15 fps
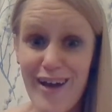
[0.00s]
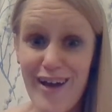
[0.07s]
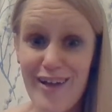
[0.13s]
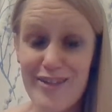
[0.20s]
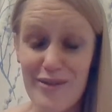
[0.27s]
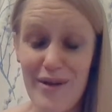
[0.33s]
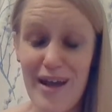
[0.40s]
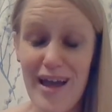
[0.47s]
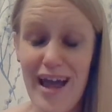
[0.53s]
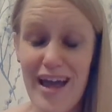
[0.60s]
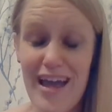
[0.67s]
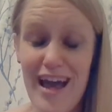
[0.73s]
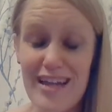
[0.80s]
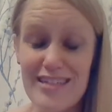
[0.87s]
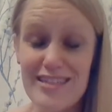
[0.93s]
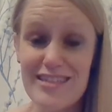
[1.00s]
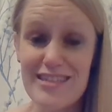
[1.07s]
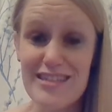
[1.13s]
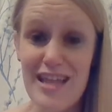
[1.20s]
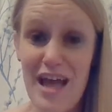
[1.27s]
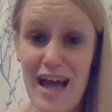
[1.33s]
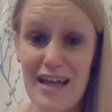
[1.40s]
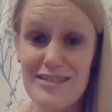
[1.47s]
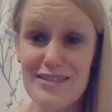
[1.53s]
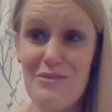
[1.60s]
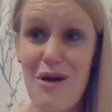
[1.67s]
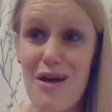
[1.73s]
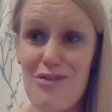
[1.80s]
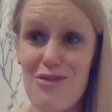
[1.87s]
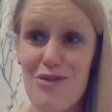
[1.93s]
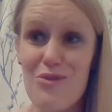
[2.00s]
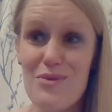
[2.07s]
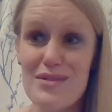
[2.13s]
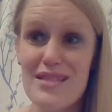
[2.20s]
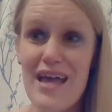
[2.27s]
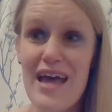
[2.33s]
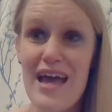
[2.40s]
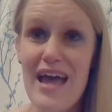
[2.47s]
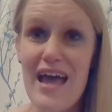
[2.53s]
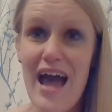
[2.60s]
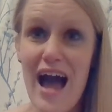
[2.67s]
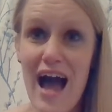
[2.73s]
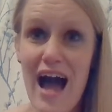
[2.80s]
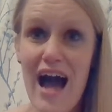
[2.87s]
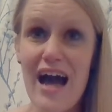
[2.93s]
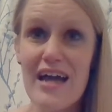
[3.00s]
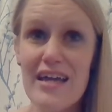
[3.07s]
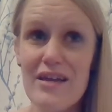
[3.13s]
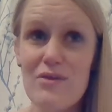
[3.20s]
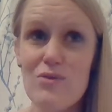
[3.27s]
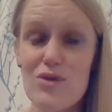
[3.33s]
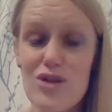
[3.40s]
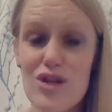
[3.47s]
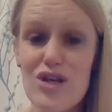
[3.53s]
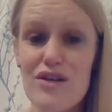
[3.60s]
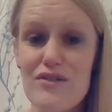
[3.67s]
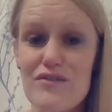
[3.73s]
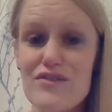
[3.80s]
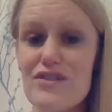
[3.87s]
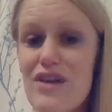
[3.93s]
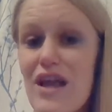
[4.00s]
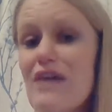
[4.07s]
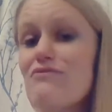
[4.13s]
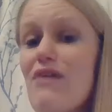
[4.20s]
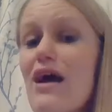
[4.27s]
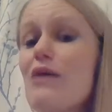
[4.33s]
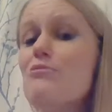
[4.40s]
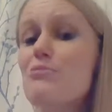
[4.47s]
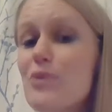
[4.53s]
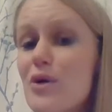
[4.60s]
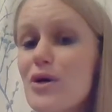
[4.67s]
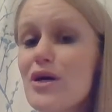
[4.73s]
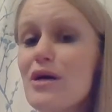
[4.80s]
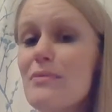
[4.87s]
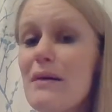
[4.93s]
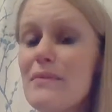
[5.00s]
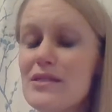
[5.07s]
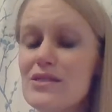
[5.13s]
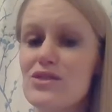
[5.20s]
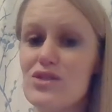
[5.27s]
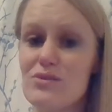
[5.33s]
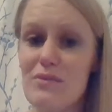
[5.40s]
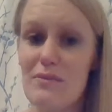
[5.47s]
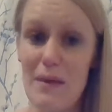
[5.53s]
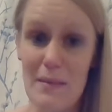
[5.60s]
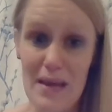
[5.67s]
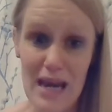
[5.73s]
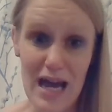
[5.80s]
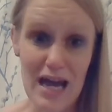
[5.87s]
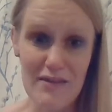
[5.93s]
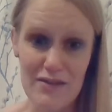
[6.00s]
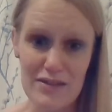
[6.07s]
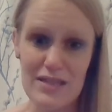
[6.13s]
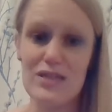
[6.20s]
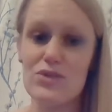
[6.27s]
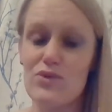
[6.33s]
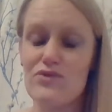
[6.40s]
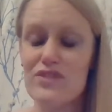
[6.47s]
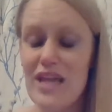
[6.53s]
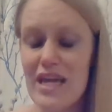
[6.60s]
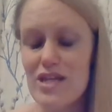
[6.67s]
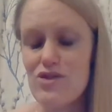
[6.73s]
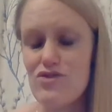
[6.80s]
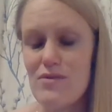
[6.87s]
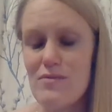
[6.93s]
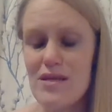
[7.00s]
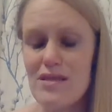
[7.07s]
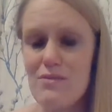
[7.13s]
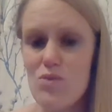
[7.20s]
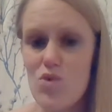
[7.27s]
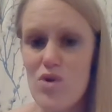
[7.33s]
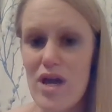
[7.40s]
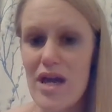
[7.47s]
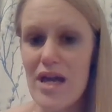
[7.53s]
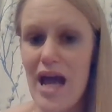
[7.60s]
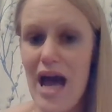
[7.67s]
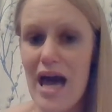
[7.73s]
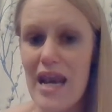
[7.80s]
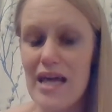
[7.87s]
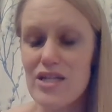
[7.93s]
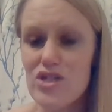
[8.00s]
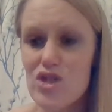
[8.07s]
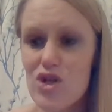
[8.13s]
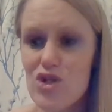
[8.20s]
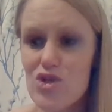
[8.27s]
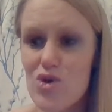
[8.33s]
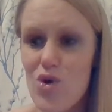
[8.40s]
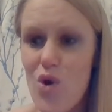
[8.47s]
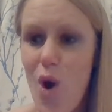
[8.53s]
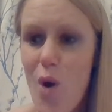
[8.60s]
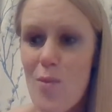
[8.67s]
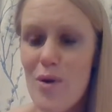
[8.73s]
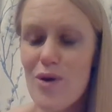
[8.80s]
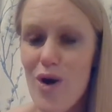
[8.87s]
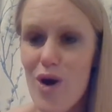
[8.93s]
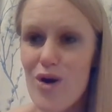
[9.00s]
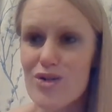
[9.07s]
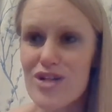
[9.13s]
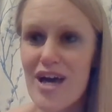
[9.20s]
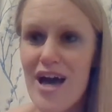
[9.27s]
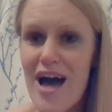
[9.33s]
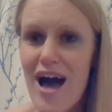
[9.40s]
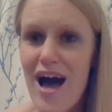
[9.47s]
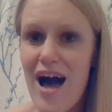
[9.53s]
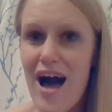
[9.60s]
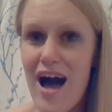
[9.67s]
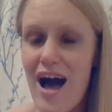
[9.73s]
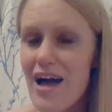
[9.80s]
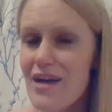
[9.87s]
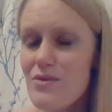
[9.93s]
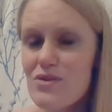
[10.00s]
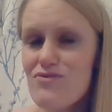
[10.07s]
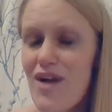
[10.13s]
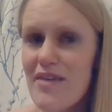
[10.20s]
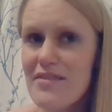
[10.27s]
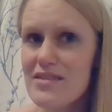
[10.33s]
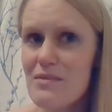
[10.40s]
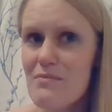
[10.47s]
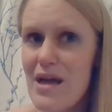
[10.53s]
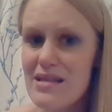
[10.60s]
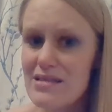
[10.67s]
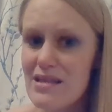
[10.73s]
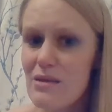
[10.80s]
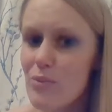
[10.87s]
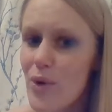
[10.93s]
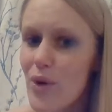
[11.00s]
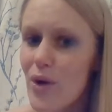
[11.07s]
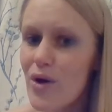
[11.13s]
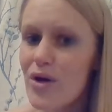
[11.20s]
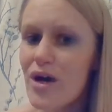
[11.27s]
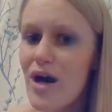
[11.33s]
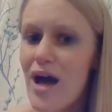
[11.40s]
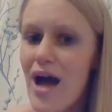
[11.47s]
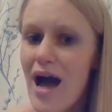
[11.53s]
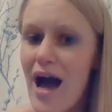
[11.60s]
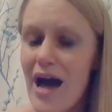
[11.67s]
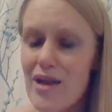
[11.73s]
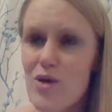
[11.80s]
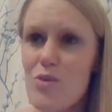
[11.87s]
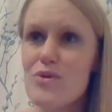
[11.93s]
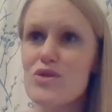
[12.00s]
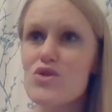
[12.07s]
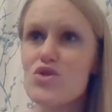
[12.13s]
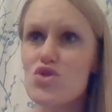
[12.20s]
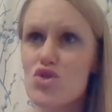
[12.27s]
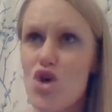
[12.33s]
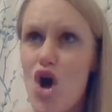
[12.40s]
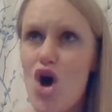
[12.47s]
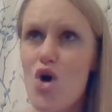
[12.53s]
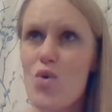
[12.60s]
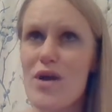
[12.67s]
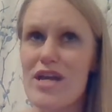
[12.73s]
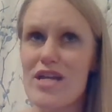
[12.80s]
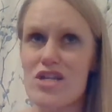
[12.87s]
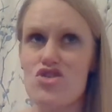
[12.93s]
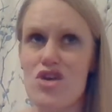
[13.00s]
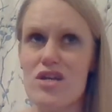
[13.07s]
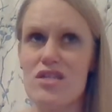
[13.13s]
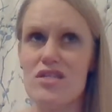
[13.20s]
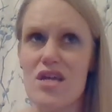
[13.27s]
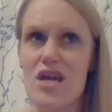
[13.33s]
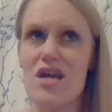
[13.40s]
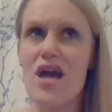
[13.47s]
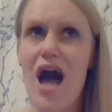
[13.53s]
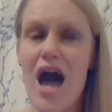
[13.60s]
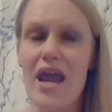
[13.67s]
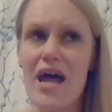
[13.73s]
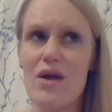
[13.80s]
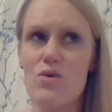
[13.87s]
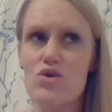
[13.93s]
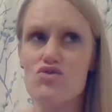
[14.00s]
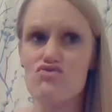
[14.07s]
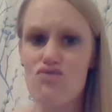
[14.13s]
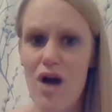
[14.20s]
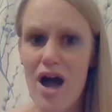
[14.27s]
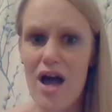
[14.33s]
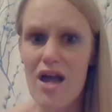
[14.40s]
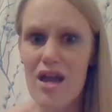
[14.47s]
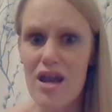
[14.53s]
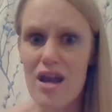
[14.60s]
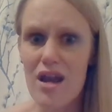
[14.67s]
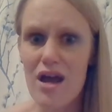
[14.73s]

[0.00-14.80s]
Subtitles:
So I actually what I thought was, I would love to write a book about my life. I was sort of daydreaming in the morning, and I just thought, oh my god, I would write this amazing book and it would be so interesting, and I would write,